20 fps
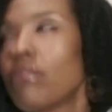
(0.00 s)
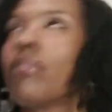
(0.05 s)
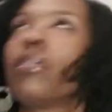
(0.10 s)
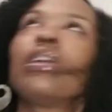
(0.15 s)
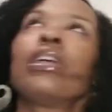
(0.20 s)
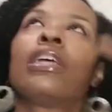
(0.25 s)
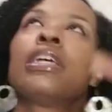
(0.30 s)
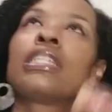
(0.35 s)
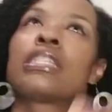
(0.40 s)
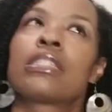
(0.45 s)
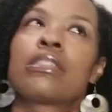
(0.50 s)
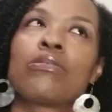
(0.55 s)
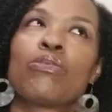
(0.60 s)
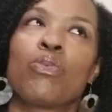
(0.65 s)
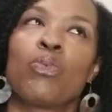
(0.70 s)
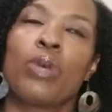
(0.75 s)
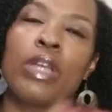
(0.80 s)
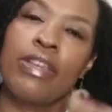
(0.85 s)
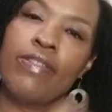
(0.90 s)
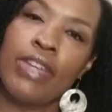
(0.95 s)
it's
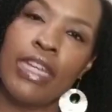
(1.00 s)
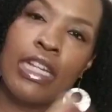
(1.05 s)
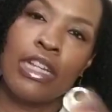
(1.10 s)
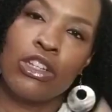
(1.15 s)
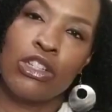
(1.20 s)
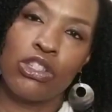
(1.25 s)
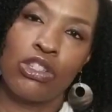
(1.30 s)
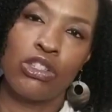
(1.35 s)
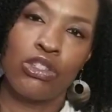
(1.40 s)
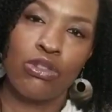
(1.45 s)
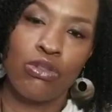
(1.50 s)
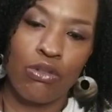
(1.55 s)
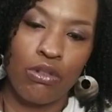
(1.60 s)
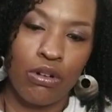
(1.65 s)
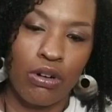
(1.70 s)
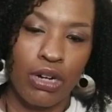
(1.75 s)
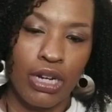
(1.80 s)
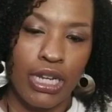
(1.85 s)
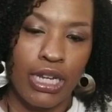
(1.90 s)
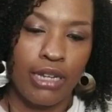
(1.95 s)
weaving a
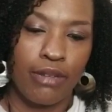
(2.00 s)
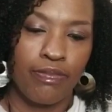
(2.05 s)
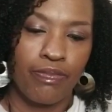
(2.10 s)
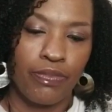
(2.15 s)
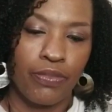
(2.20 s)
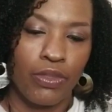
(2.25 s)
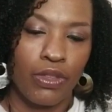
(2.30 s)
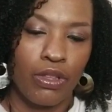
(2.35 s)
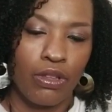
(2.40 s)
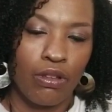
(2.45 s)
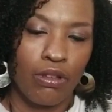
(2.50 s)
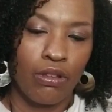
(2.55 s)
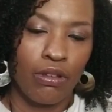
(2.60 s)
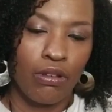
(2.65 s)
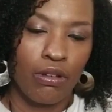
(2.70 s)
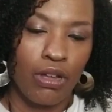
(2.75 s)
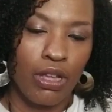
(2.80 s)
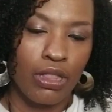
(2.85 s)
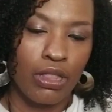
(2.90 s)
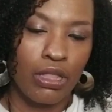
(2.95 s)
story,
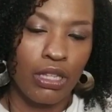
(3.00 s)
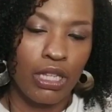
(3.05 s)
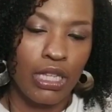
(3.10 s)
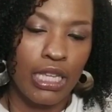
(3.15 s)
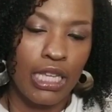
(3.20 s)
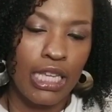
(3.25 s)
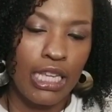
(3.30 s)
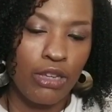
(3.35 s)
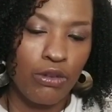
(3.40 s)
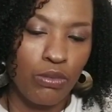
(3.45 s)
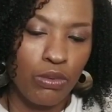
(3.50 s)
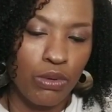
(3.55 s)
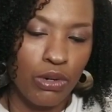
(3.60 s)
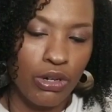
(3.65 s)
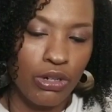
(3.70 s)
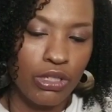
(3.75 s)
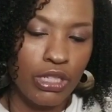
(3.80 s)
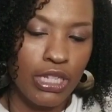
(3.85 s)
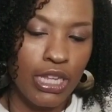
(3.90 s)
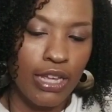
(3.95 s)
the key
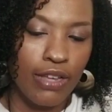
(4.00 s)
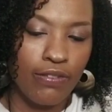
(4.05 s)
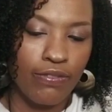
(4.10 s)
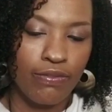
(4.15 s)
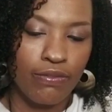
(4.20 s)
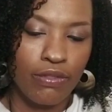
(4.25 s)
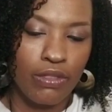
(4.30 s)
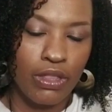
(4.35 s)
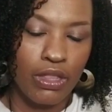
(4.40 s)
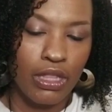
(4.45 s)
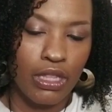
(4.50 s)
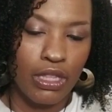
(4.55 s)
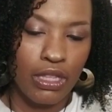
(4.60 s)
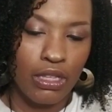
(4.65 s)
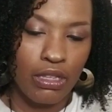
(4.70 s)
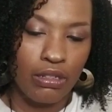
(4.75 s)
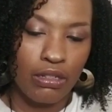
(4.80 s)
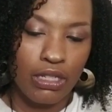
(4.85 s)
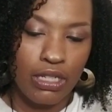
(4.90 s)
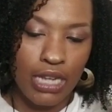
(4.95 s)
words of
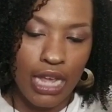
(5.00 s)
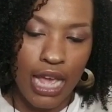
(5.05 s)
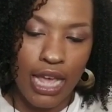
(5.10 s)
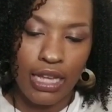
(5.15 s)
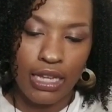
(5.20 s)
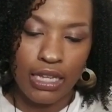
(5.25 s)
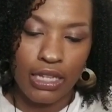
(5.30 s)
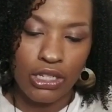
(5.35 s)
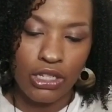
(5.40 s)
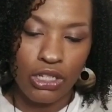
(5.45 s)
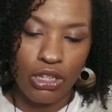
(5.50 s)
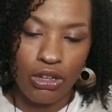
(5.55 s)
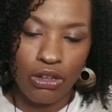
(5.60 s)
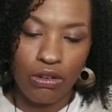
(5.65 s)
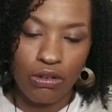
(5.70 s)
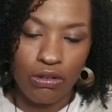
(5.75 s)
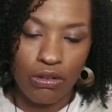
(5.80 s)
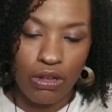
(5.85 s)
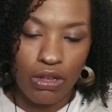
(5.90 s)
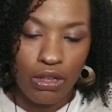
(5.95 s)
the deck.
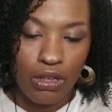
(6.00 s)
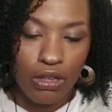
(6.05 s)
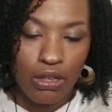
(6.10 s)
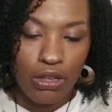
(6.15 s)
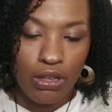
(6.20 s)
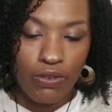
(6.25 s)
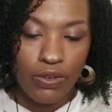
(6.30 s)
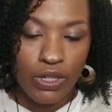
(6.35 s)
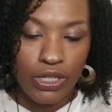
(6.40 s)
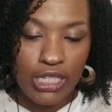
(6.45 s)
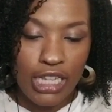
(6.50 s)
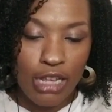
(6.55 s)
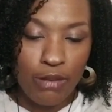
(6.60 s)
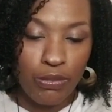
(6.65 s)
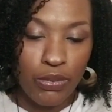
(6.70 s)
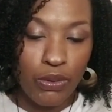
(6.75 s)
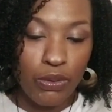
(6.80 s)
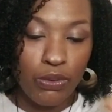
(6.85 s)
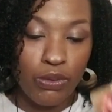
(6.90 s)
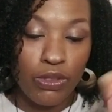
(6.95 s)
So for
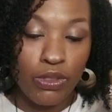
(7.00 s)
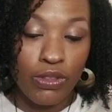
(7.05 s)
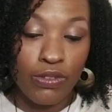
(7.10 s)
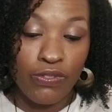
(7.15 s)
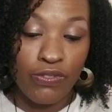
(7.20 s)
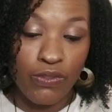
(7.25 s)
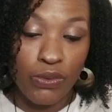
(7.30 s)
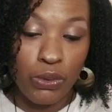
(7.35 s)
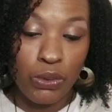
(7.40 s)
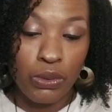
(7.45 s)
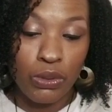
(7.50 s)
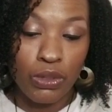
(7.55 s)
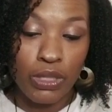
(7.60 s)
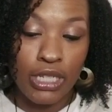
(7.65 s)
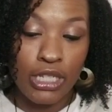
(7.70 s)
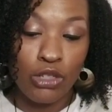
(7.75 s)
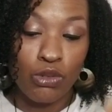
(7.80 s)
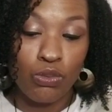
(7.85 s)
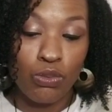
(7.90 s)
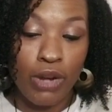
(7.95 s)
example, the Fool
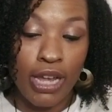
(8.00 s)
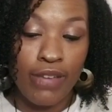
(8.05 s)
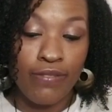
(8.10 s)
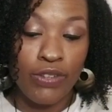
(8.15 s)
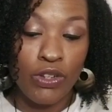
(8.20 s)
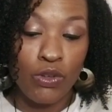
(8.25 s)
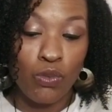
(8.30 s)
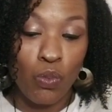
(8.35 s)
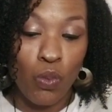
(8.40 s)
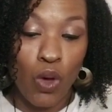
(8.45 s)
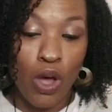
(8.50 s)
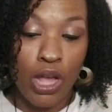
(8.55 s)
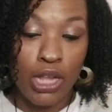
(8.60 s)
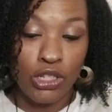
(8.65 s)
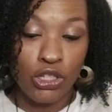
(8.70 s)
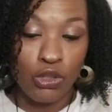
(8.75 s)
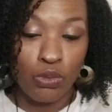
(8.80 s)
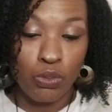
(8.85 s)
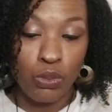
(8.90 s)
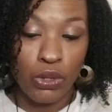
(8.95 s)
is Raven
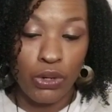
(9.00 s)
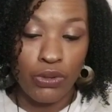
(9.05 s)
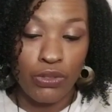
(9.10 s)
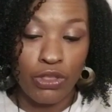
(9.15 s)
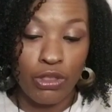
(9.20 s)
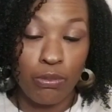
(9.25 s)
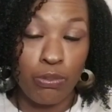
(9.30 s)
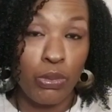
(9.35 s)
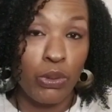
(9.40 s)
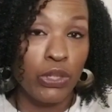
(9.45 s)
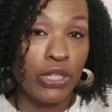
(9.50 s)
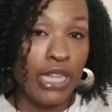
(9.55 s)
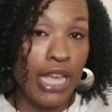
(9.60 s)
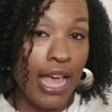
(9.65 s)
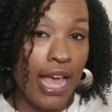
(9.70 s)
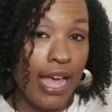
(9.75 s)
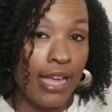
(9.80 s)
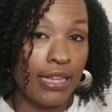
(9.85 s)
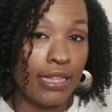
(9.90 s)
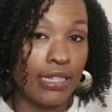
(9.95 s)
Wandsworth, the
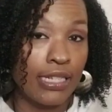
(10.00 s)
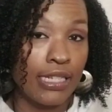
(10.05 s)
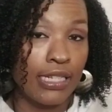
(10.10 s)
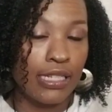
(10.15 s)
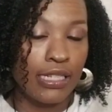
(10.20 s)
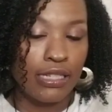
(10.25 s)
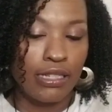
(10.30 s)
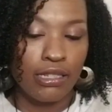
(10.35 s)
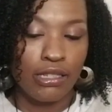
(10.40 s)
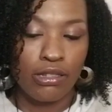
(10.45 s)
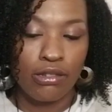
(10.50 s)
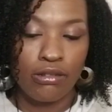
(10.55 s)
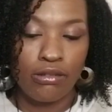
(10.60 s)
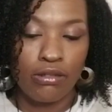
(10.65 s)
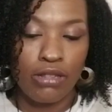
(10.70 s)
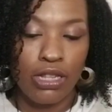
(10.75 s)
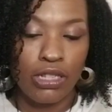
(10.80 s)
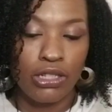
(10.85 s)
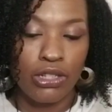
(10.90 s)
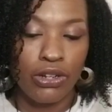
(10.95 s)
protagonist.
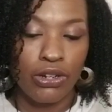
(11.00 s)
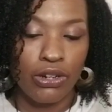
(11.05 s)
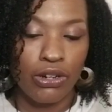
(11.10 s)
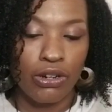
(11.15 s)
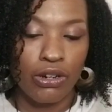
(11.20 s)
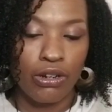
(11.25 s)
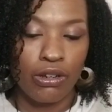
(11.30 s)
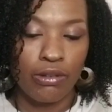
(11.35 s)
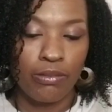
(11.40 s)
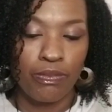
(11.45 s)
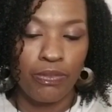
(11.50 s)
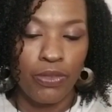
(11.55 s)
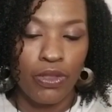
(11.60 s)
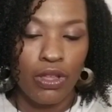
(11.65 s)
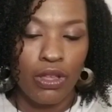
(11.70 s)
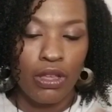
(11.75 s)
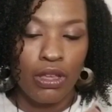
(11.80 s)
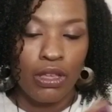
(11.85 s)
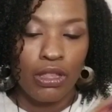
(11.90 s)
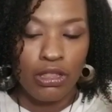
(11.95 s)
That's our girl.
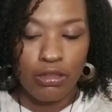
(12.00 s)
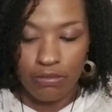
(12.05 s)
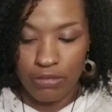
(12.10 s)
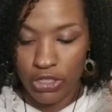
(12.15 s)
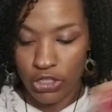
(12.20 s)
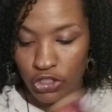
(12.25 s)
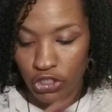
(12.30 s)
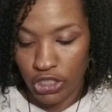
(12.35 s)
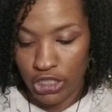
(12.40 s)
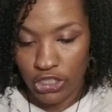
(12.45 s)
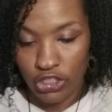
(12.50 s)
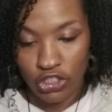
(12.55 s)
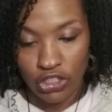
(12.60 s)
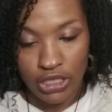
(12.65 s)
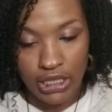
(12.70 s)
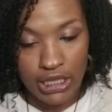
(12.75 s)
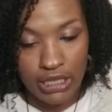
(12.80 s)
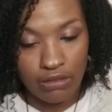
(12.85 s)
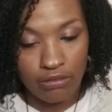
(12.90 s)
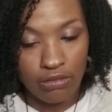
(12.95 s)
The
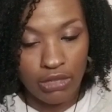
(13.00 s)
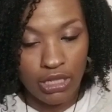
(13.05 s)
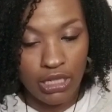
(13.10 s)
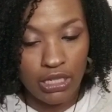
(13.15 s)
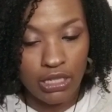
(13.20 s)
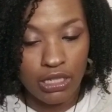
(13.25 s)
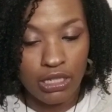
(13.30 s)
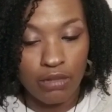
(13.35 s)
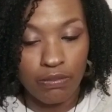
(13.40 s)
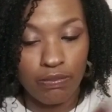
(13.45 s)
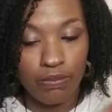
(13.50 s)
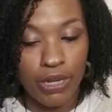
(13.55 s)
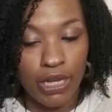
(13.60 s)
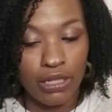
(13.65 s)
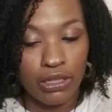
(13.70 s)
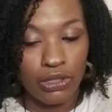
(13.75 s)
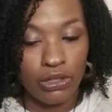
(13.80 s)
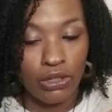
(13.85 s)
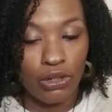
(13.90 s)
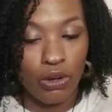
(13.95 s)
Magician is the
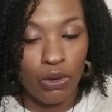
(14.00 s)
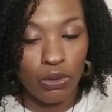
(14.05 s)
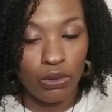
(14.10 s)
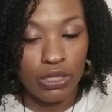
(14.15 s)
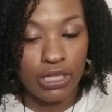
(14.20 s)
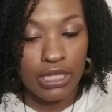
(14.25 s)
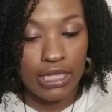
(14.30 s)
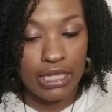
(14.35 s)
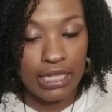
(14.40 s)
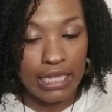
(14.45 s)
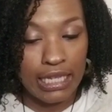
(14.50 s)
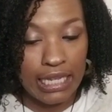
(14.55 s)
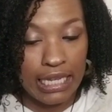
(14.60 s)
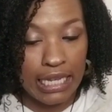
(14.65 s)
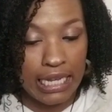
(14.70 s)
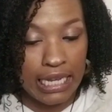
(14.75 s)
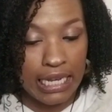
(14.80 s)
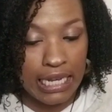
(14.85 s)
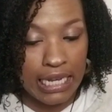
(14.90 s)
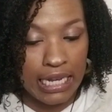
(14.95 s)
butler holds the
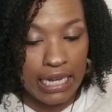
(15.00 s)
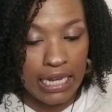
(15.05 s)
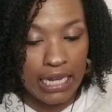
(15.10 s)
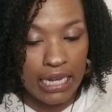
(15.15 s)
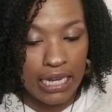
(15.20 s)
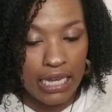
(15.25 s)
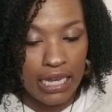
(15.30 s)
key.